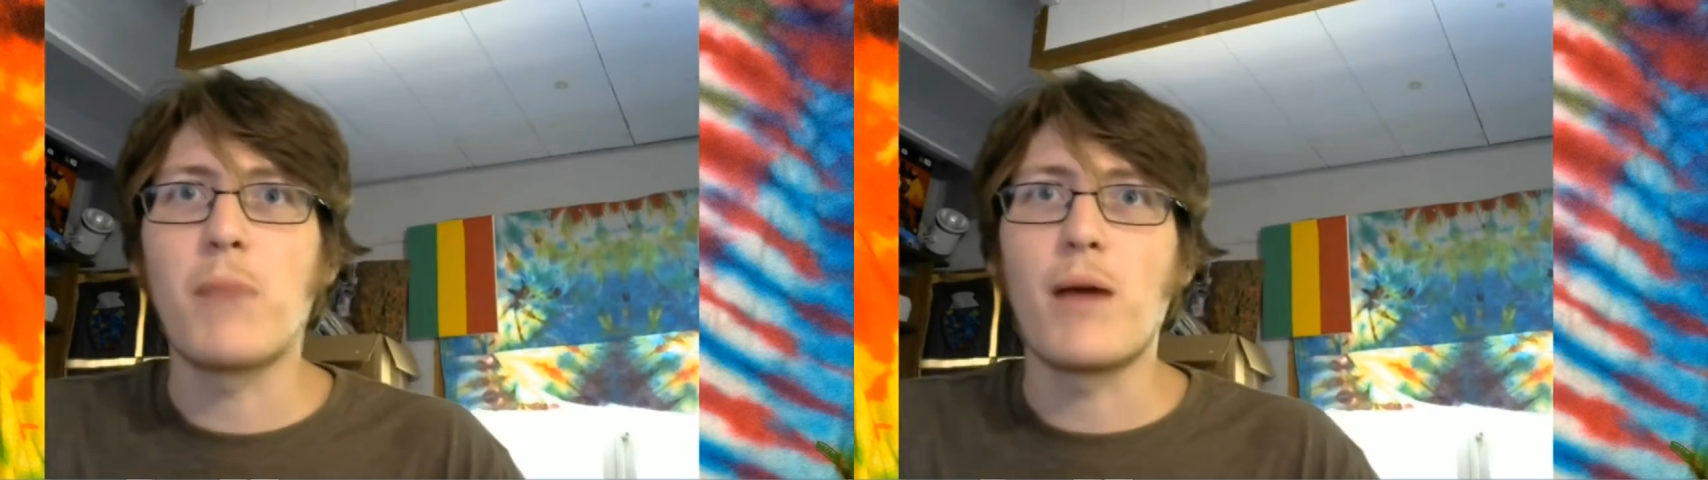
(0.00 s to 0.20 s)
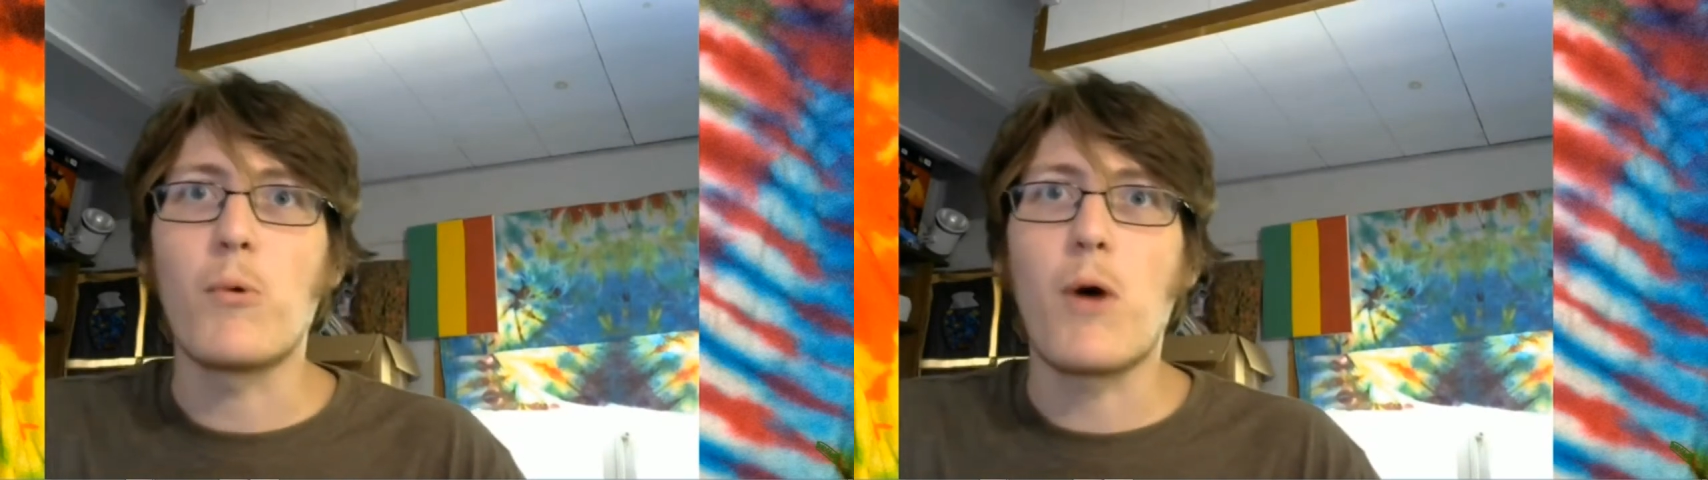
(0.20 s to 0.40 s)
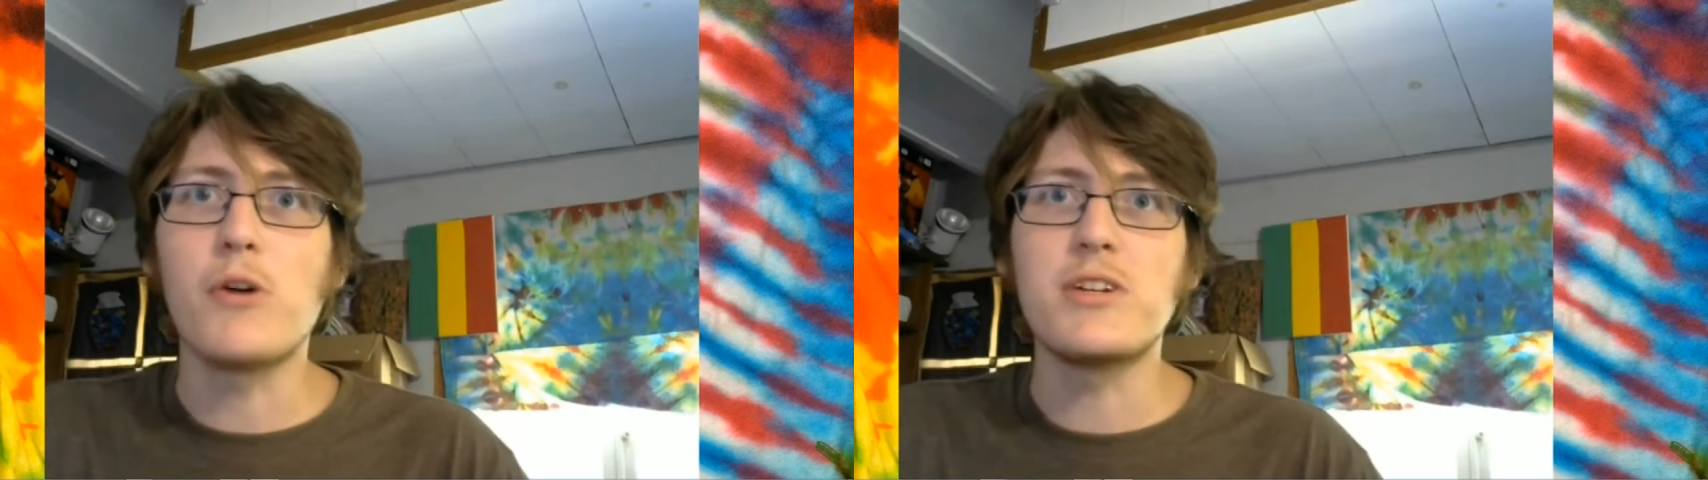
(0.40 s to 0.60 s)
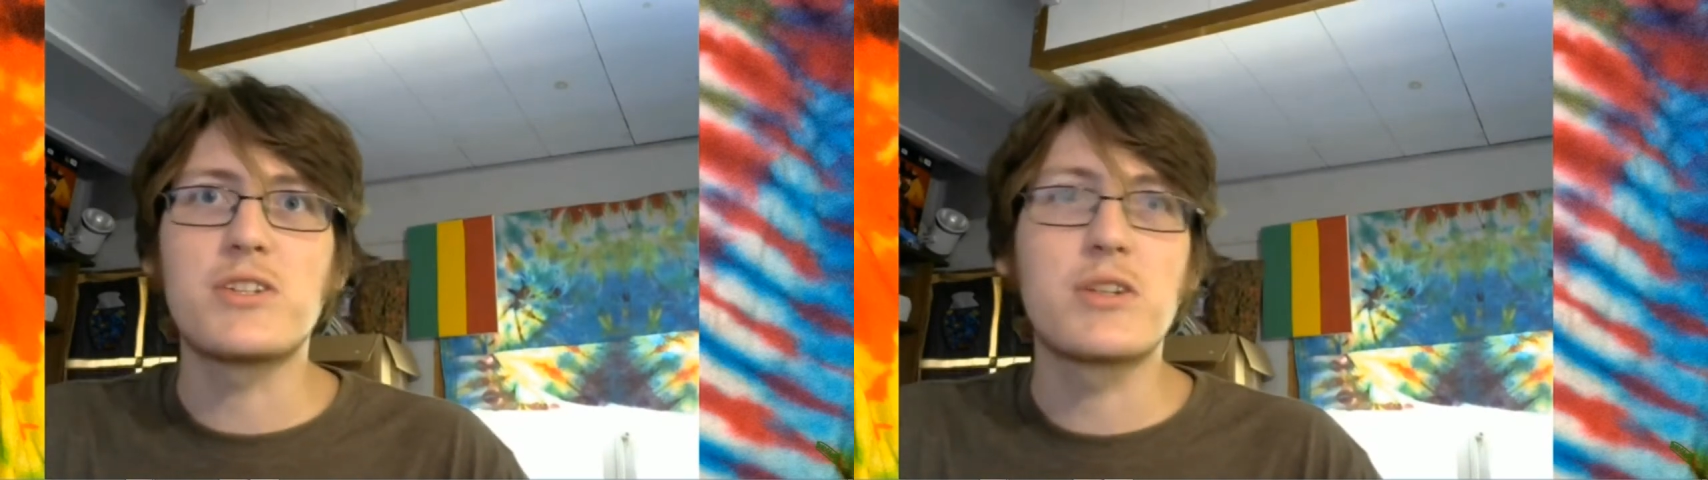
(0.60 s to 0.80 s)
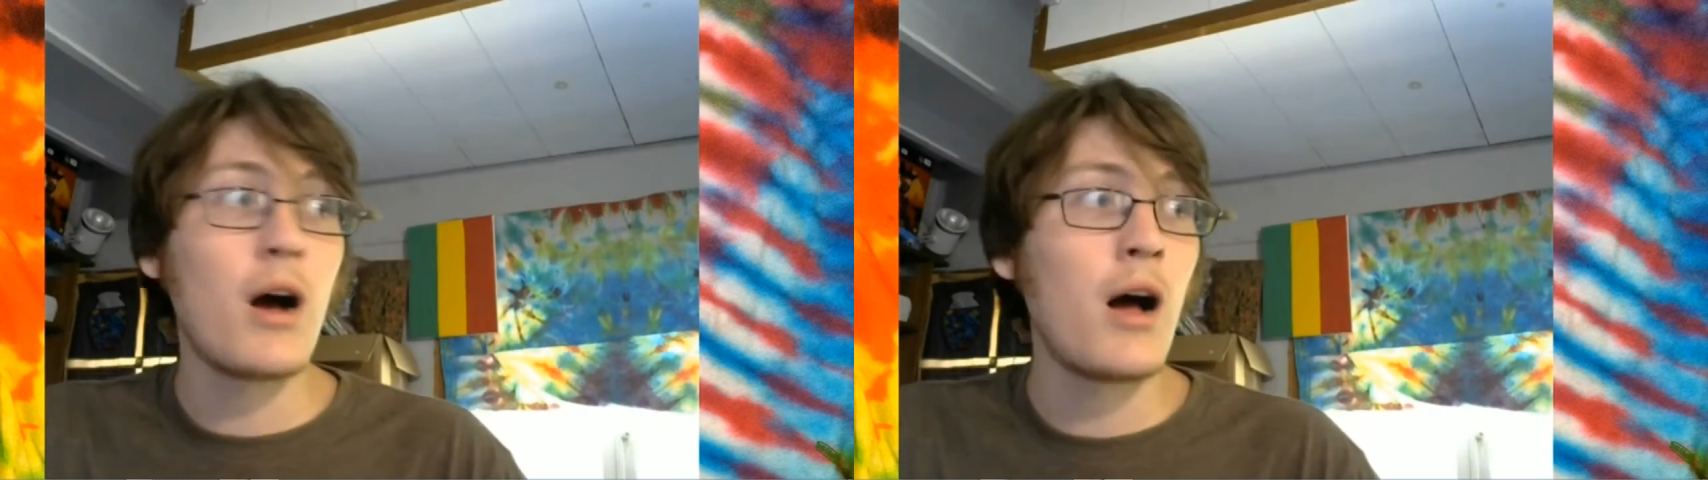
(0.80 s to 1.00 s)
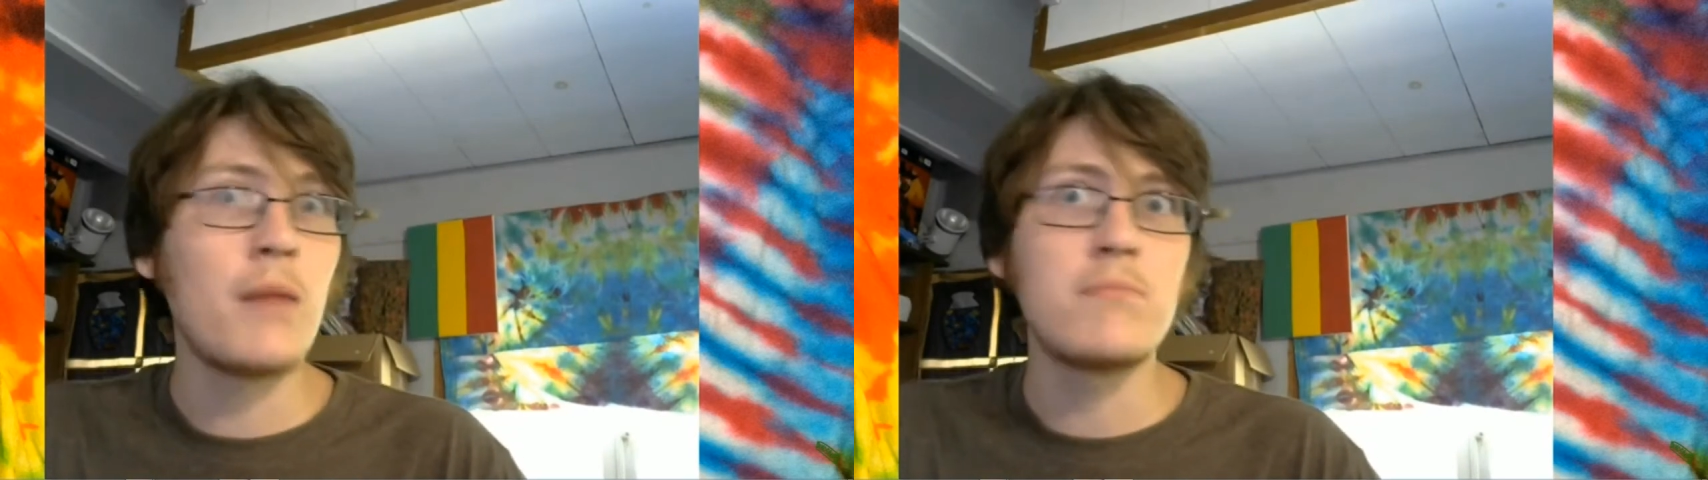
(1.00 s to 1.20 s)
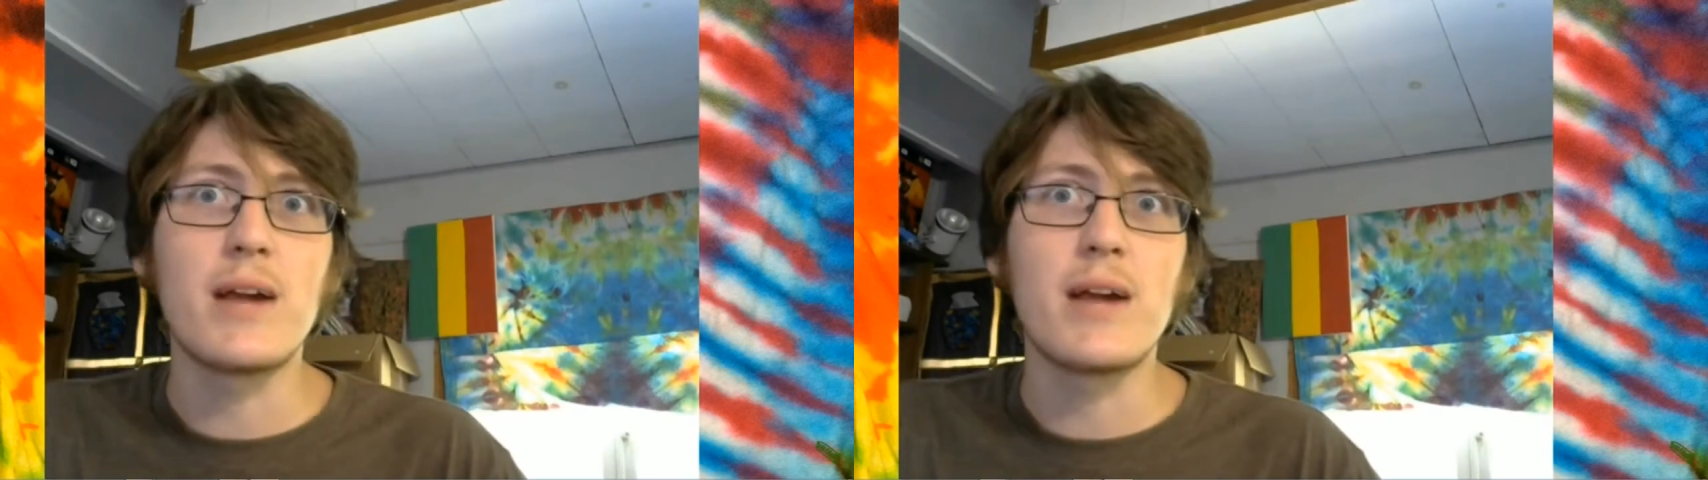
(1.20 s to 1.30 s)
my wallet's gone,